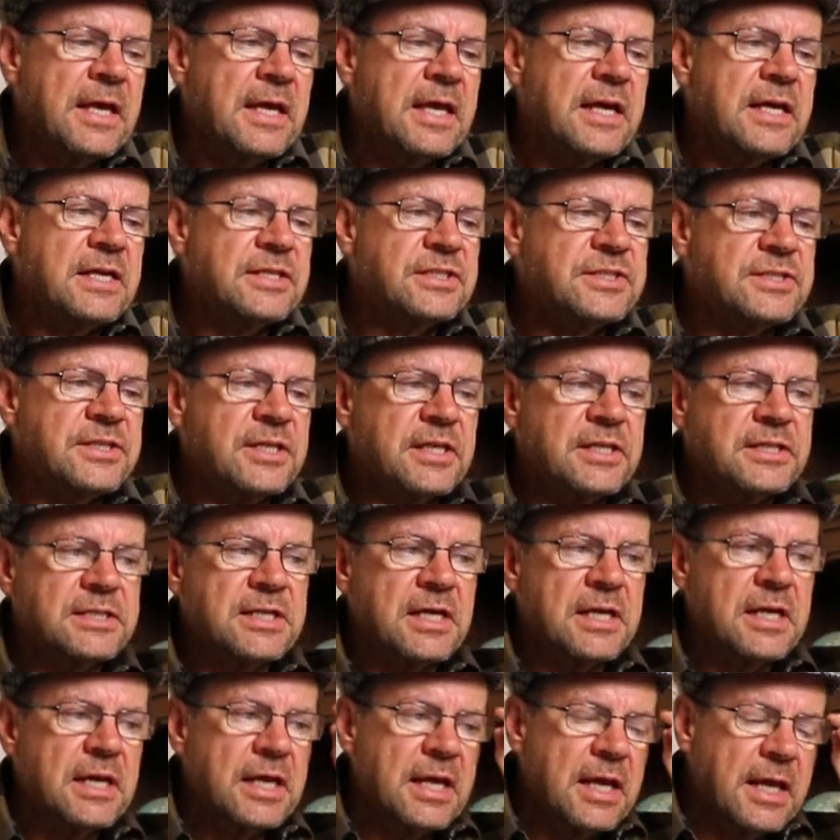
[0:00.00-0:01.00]
is that
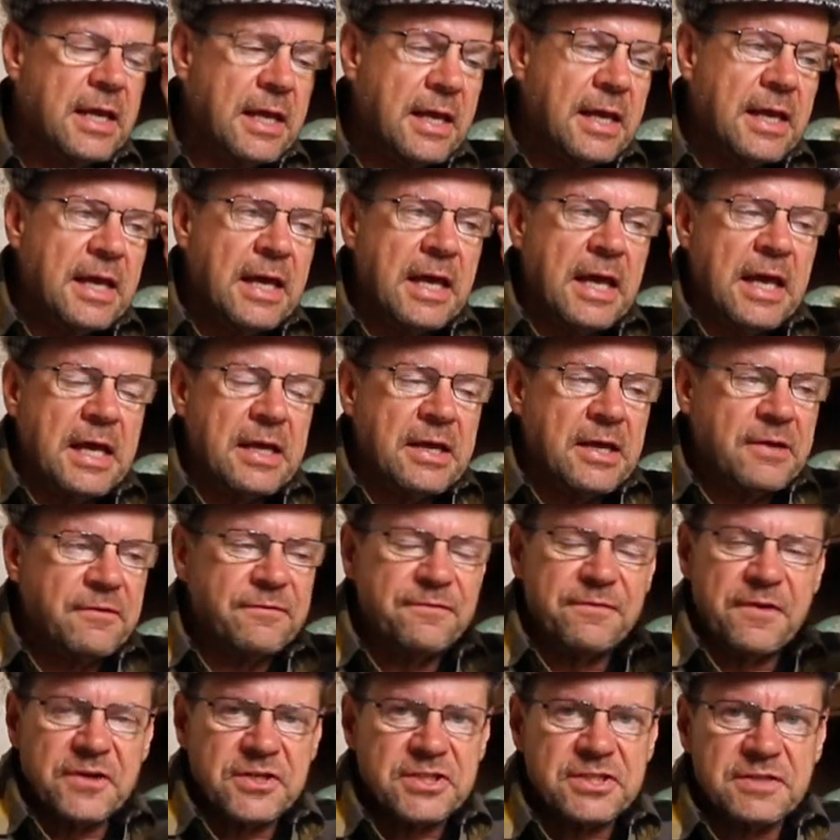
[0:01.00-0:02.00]

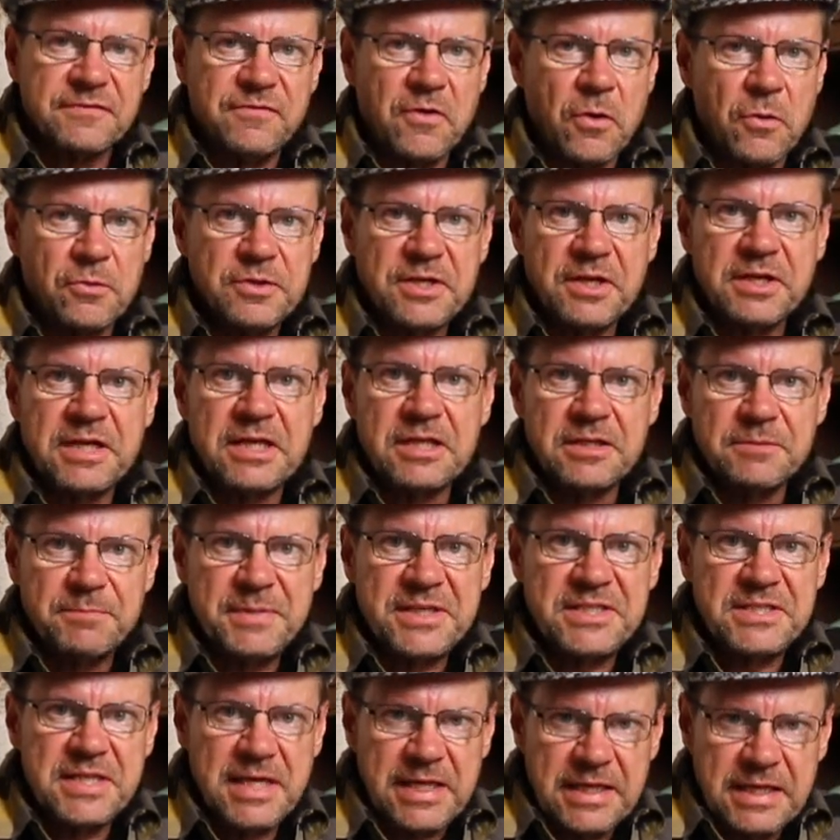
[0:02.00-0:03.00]
first of all you can
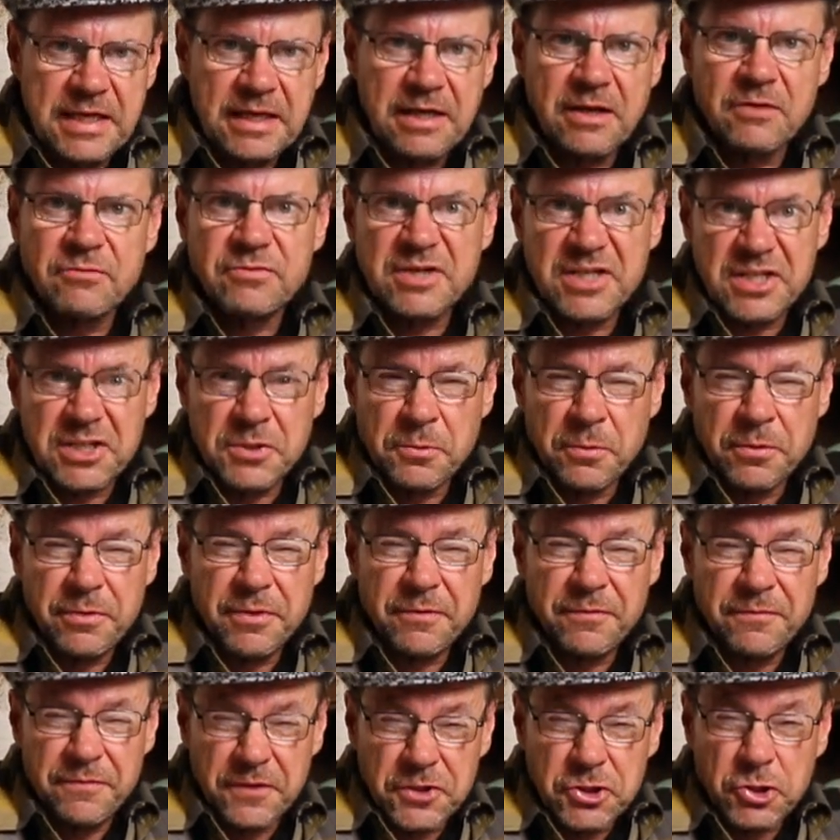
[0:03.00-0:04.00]
be taking a risk with
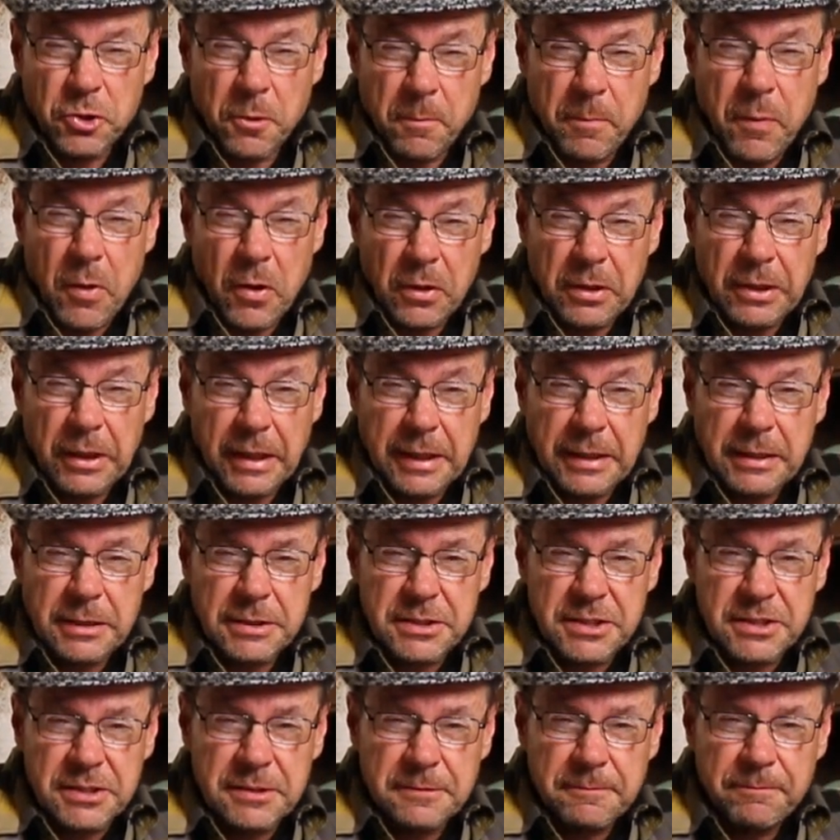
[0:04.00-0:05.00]
official
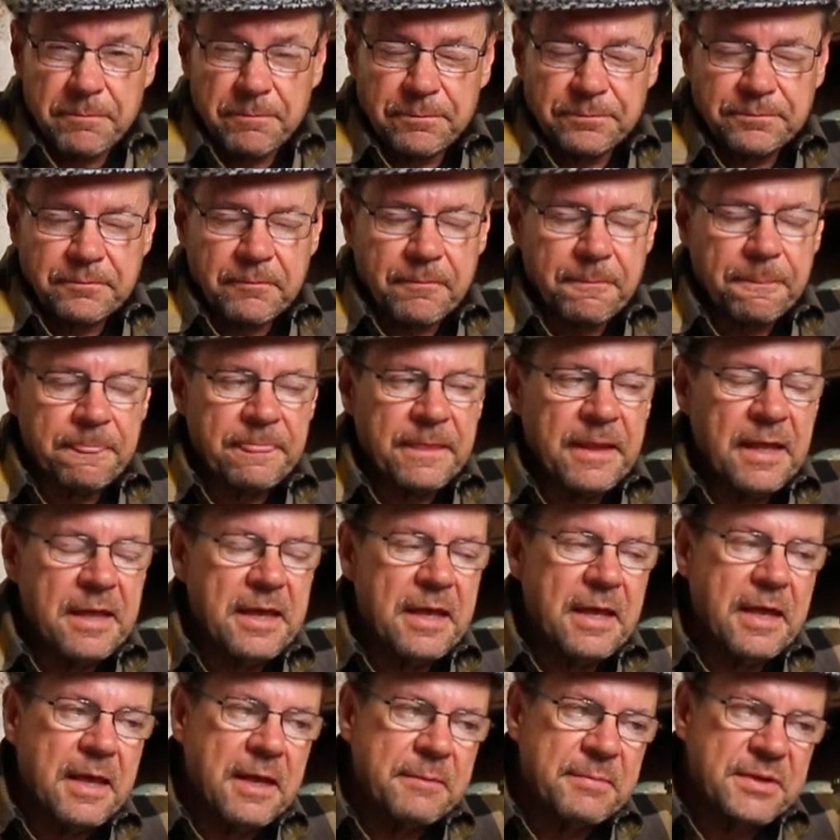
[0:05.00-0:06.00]
bottlings,
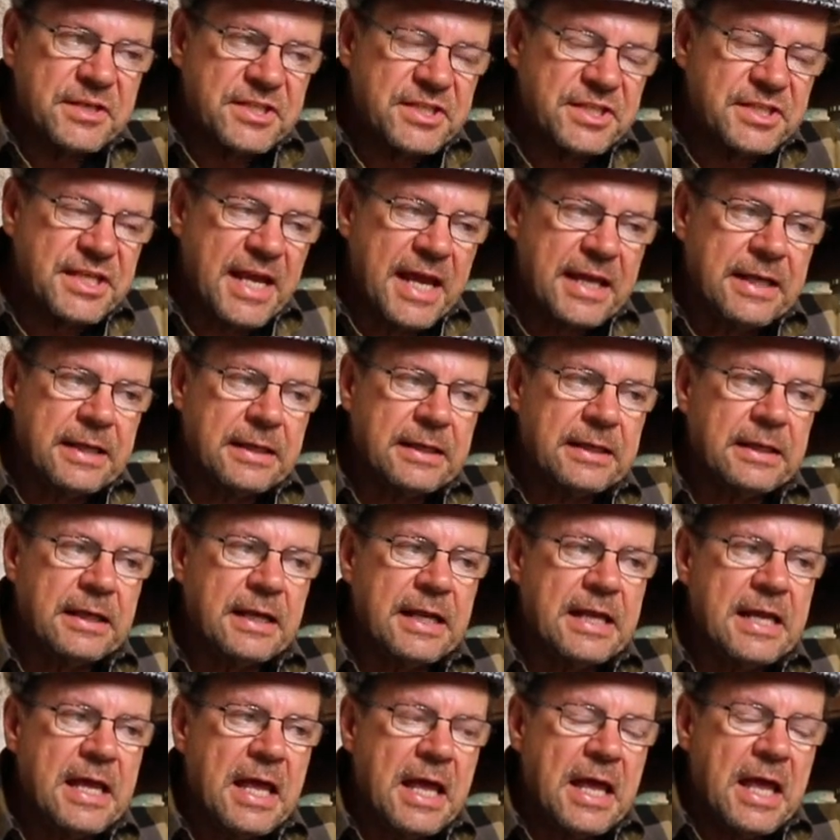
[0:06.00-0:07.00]
but
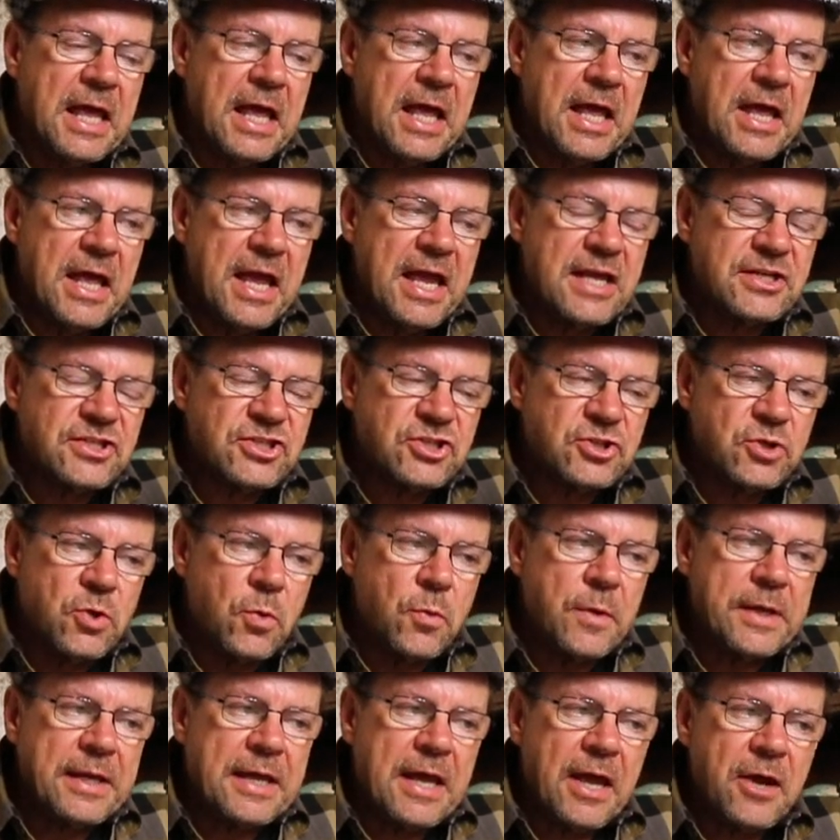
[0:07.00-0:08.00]
secondly, it's
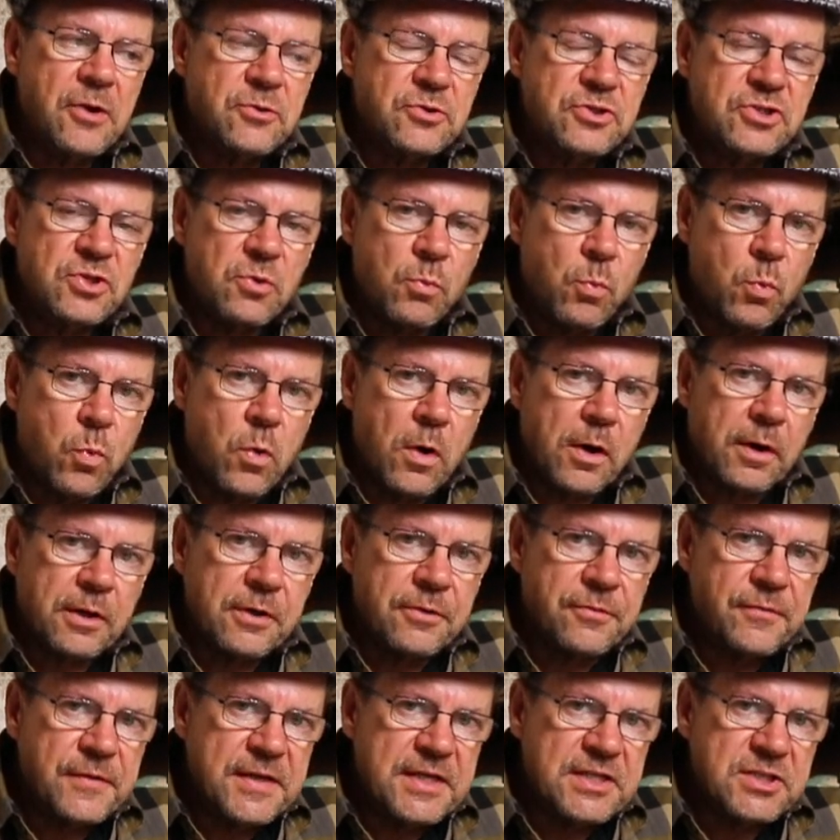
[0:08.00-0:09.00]
knowing how to
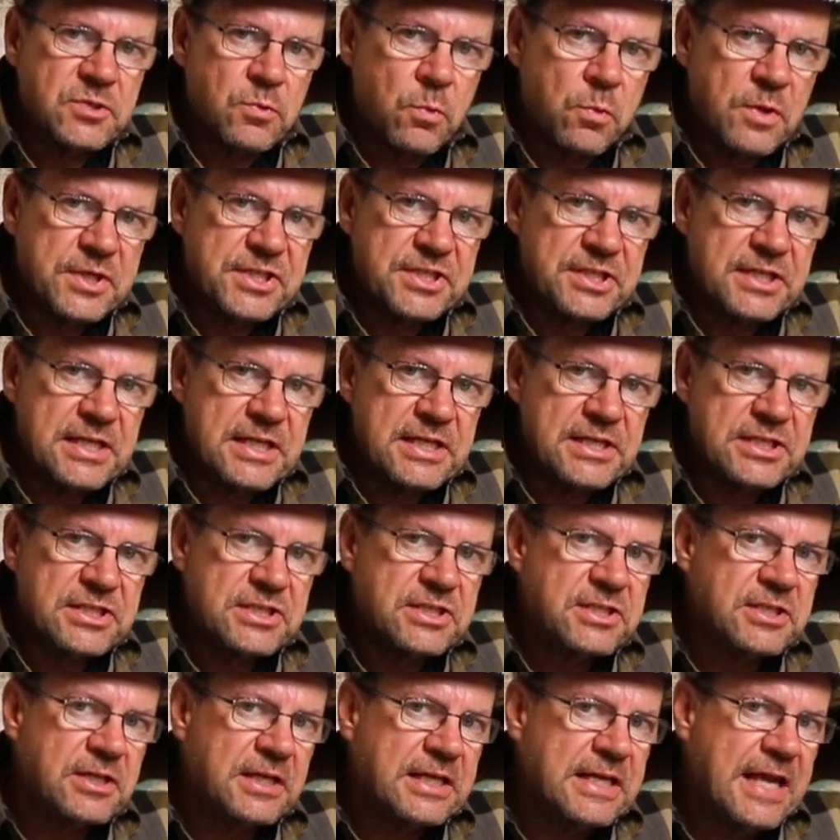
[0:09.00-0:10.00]
work these whiskies
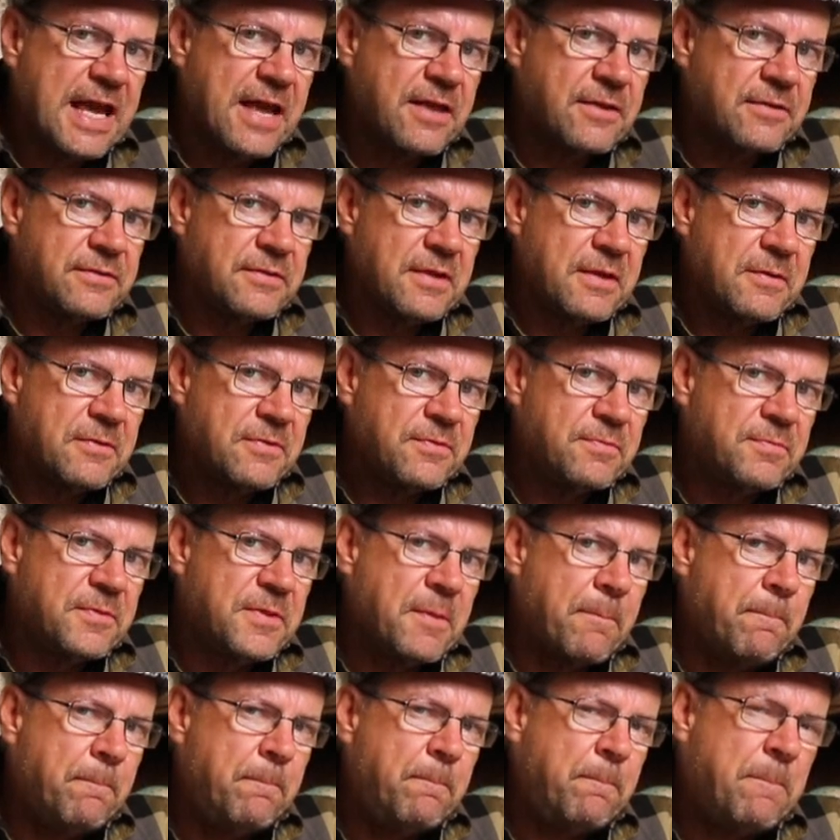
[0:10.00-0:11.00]
to get
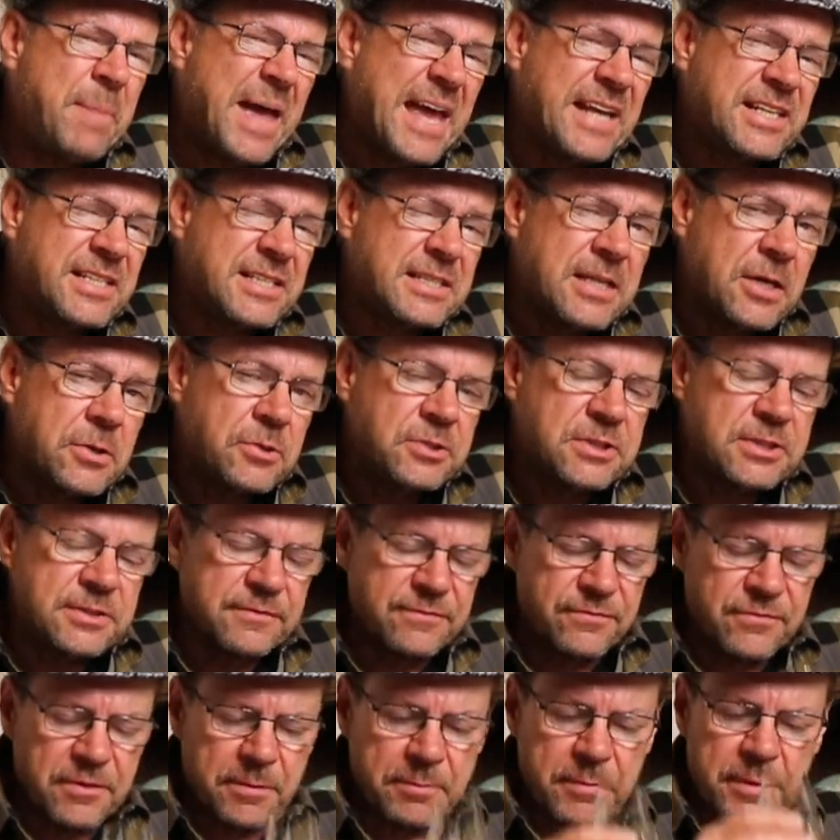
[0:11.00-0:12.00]
the best out
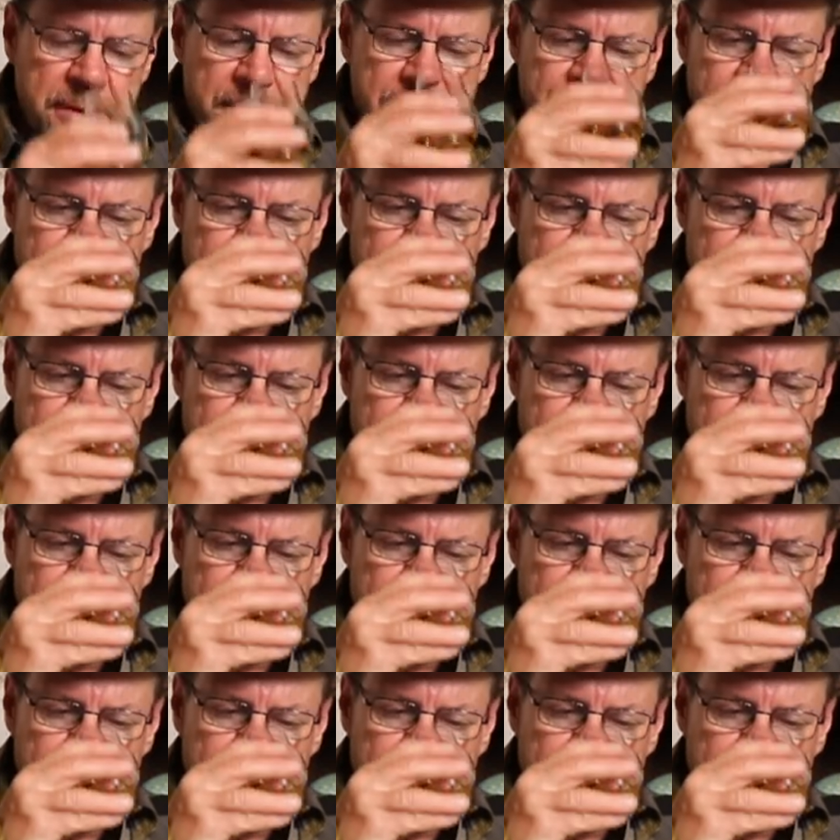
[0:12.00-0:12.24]
of them.